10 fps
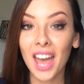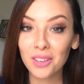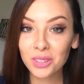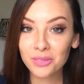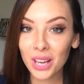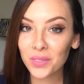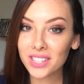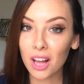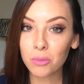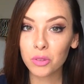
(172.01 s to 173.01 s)
If you found
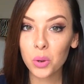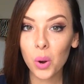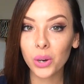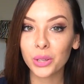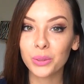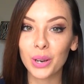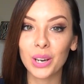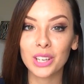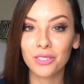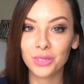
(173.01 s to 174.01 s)
this helpful or you
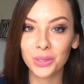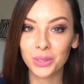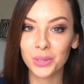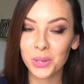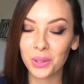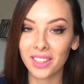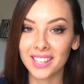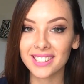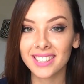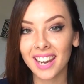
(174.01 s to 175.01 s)
learned a few new cool
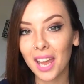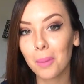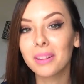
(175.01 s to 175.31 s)
things today,